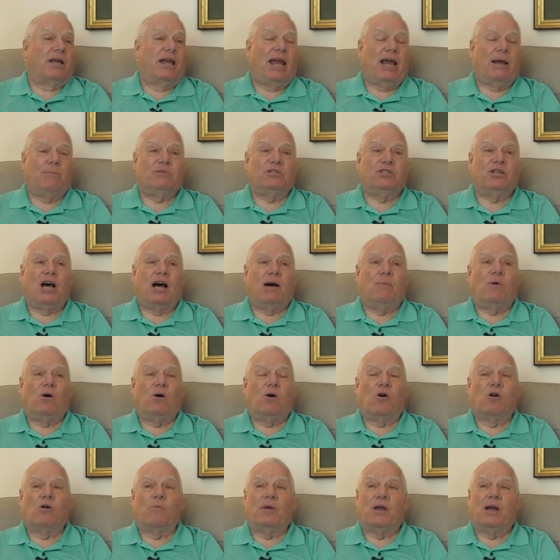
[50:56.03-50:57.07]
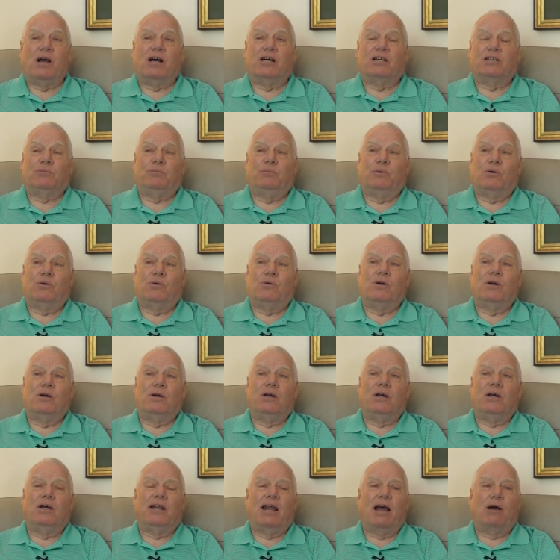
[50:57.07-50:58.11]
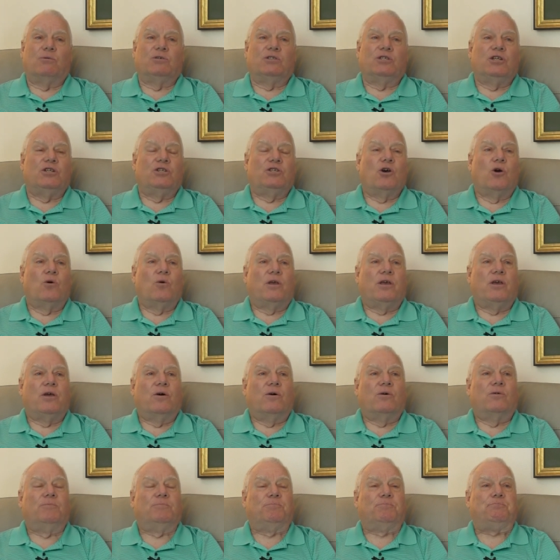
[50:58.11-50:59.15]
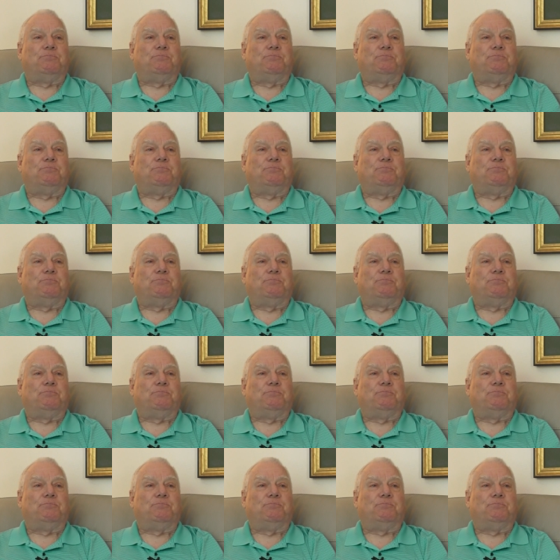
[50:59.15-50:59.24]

Camp Zama Army Hospital. That was in Tokyo